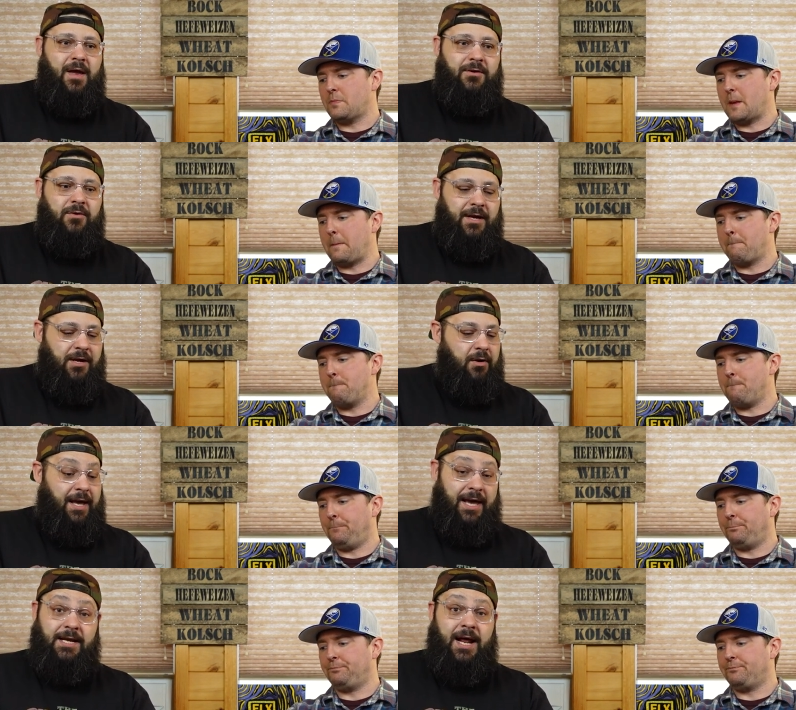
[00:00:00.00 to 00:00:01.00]
Speaker 1: and you're like,
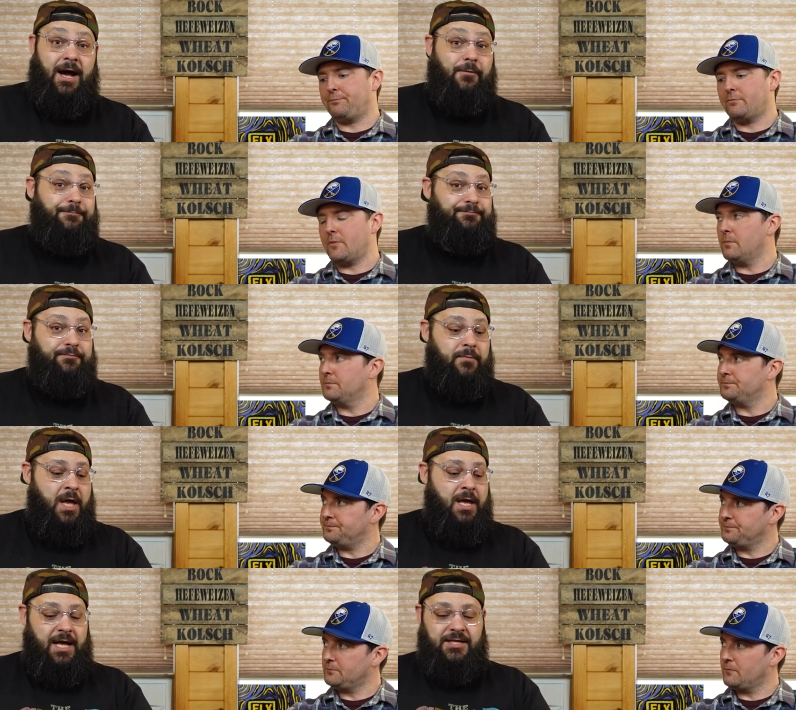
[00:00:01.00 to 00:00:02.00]
hey, now.
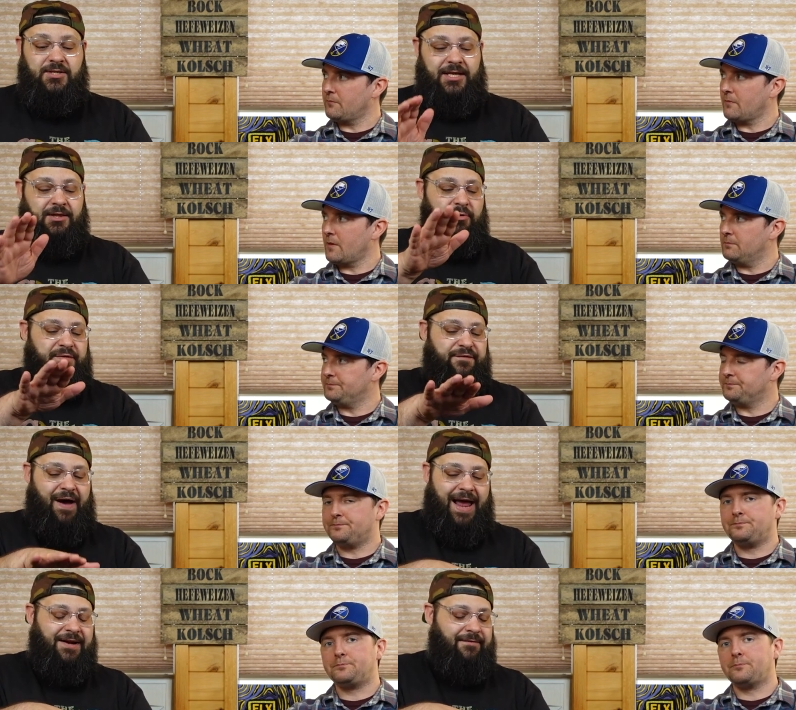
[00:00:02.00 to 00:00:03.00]
It's like the
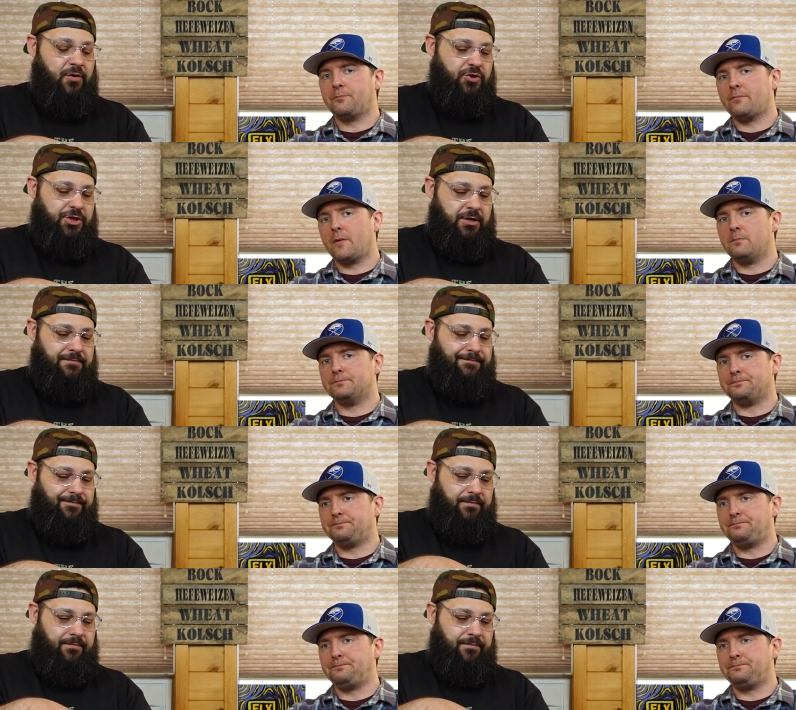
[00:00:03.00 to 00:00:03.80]
refined version